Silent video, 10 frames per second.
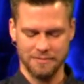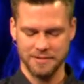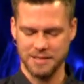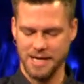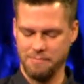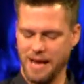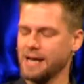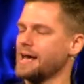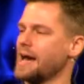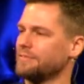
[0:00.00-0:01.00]
It's not bad
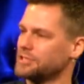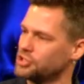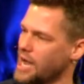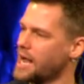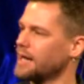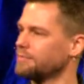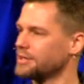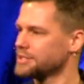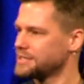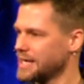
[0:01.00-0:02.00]
to have a job or
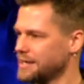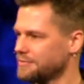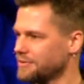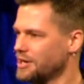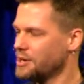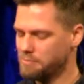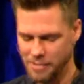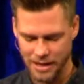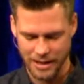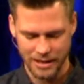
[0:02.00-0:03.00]
to save
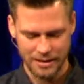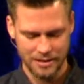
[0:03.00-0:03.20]
money.